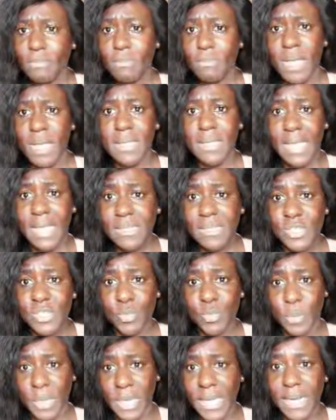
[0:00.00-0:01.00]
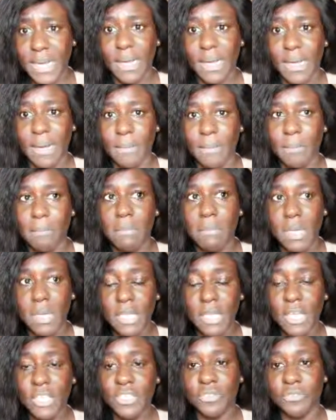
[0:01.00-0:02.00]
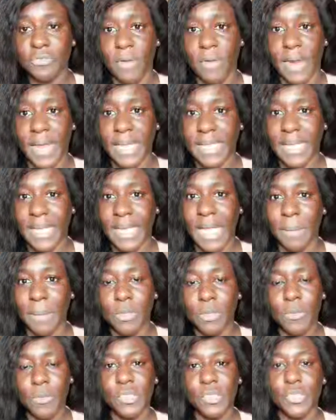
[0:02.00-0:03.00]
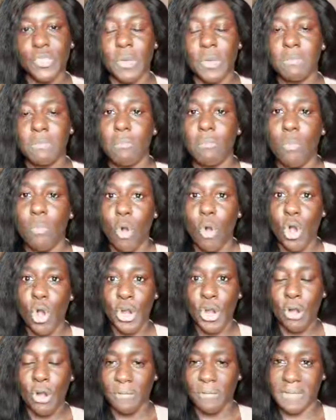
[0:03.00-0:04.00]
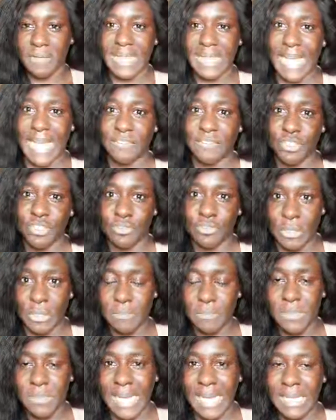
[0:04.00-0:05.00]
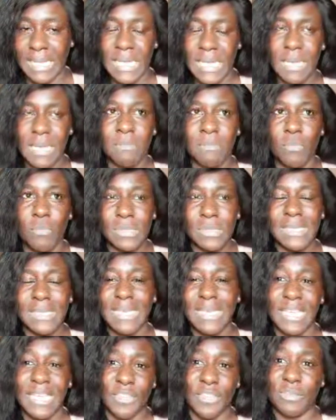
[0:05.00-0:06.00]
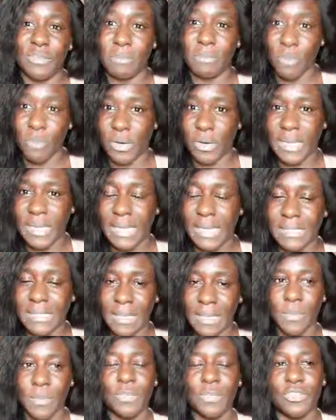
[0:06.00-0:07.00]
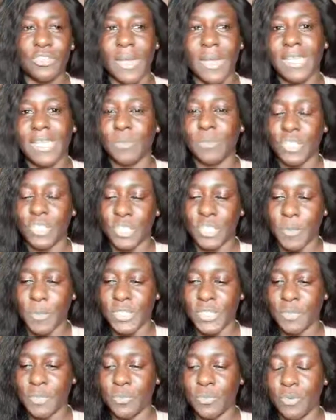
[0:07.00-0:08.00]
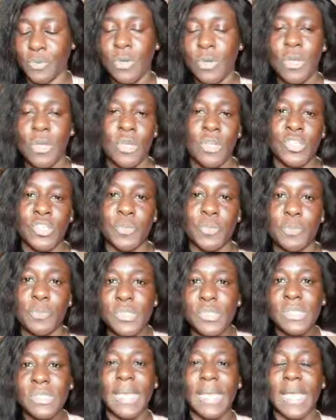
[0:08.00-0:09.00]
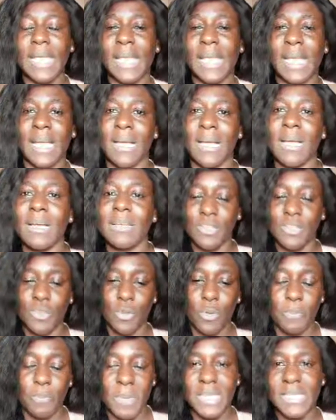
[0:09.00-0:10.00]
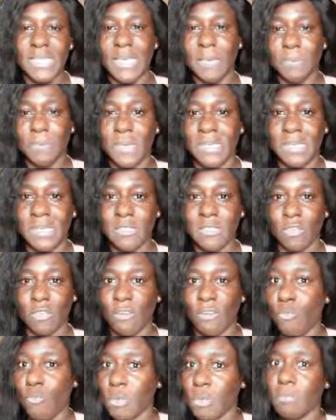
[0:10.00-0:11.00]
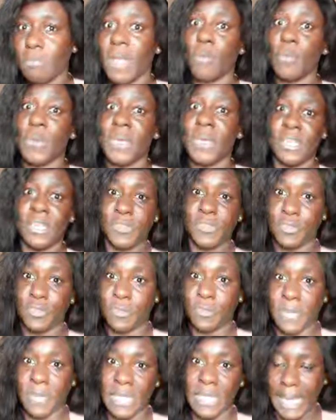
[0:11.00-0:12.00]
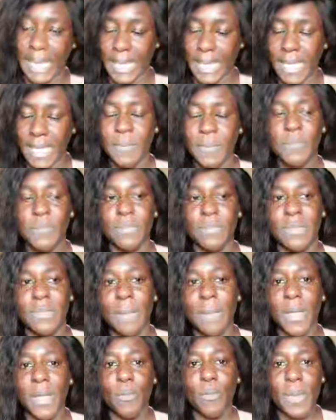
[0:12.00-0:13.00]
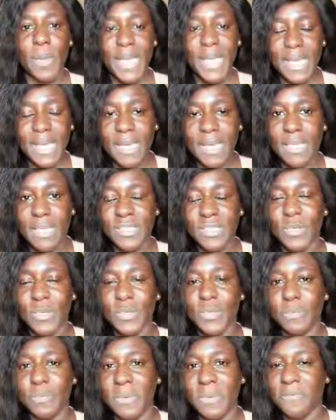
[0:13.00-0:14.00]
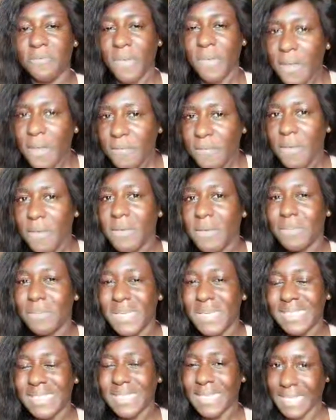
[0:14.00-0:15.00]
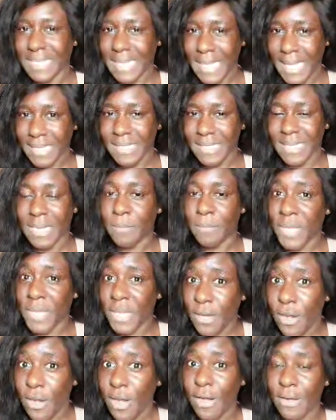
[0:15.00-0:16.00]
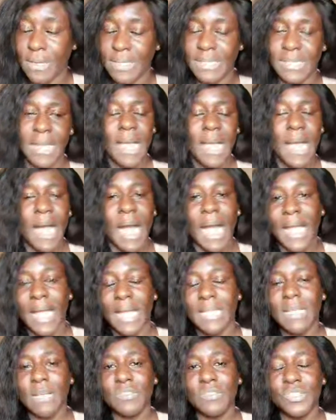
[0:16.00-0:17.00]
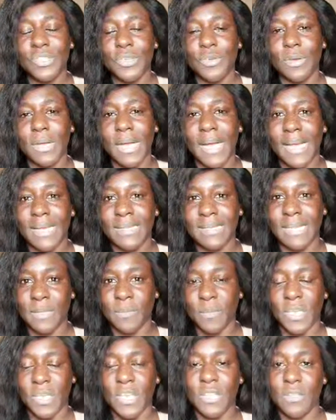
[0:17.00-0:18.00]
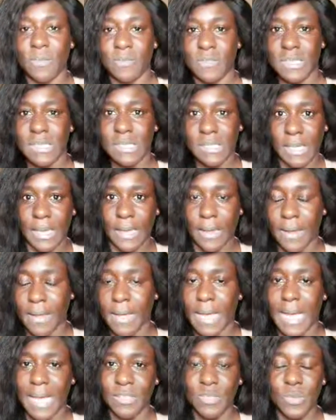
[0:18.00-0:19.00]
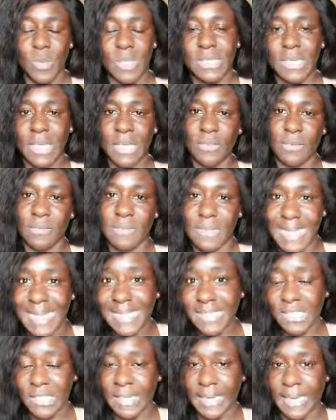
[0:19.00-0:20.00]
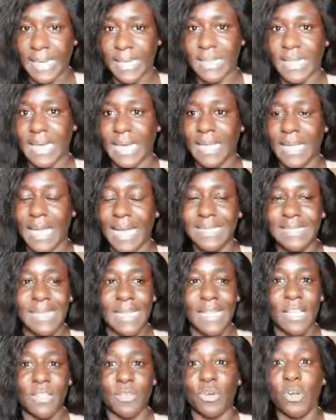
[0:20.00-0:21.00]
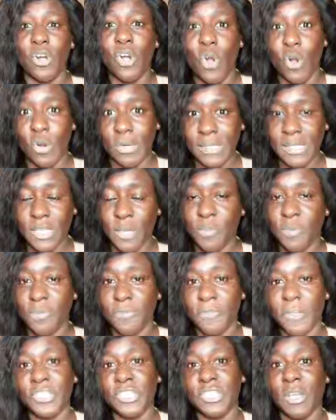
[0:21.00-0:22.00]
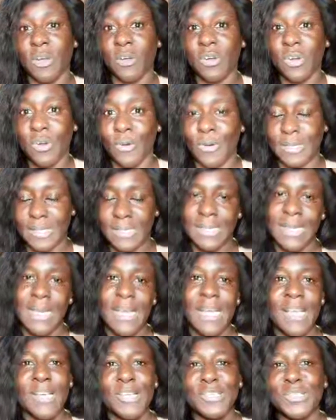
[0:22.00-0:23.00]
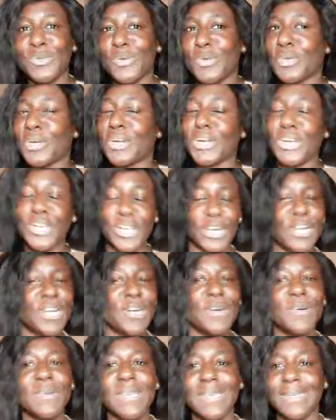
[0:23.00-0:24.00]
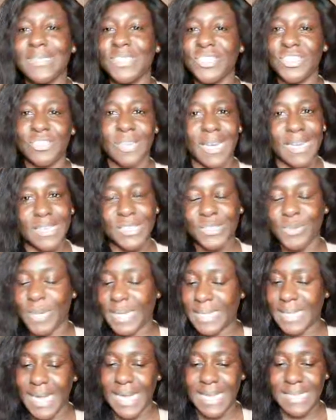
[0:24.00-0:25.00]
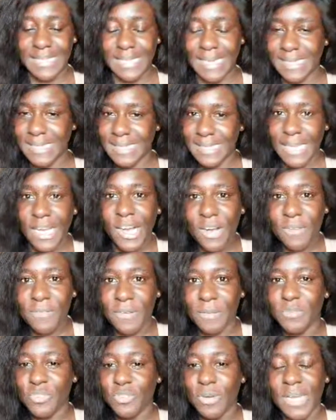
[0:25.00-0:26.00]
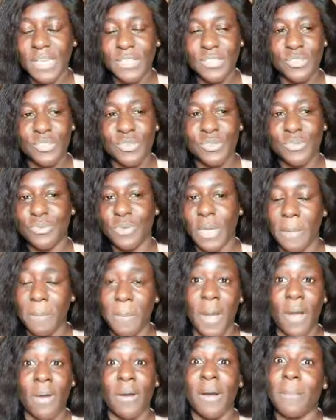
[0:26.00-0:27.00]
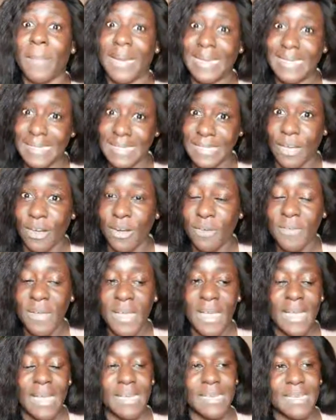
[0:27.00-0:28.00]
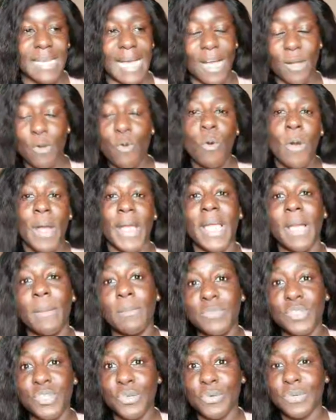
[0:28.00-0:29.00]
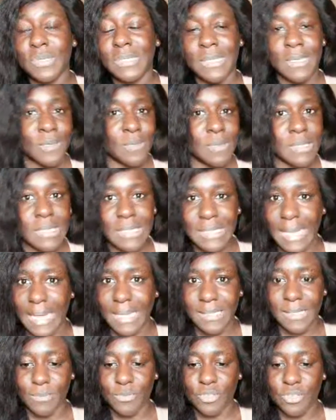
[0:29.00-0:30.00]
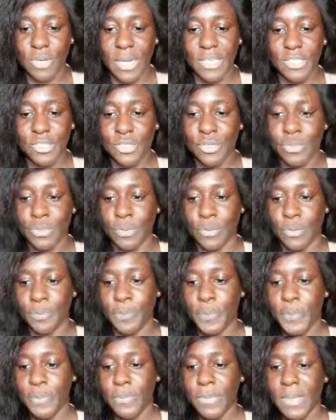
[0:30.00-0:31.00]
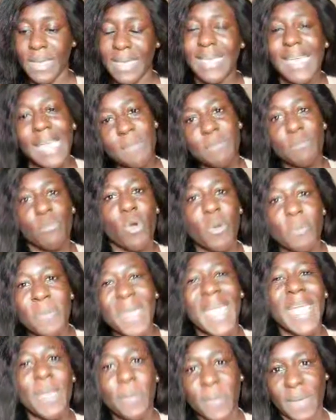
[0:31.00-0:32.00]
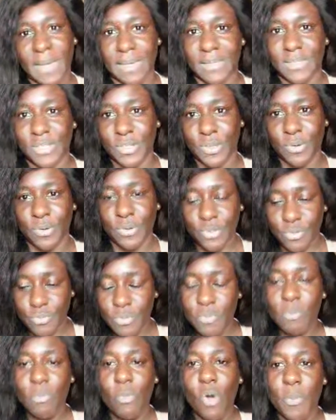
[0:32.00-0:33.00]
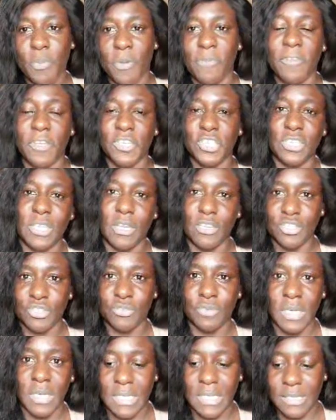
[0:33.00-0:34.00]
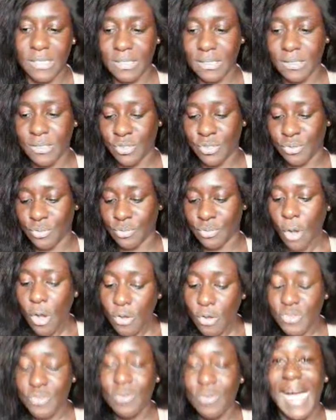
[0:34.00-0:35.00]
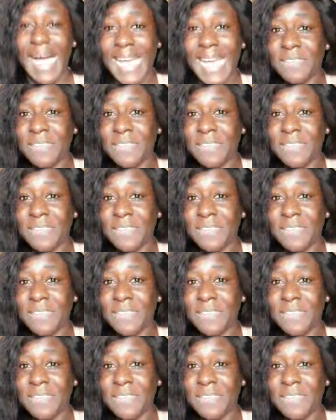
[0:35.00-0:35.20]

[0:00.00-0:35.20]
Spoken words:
next week, Monday to Friday, I'm going to be doing more of live streams. I think mostly in the mornings, and I'm going to try as much as possible to put together, bits and pieces of what my week is going to be like. Now, my week is going to be very, very busy and hectic because I announced to you guys at the beginning of this year and towards the end of last year that I started a course, a professional course. So your girl is trying to enhance herself. I'm trying to empower myself, acquire new skill sets. I'm trying to get more papers, doing more professional trainings to also add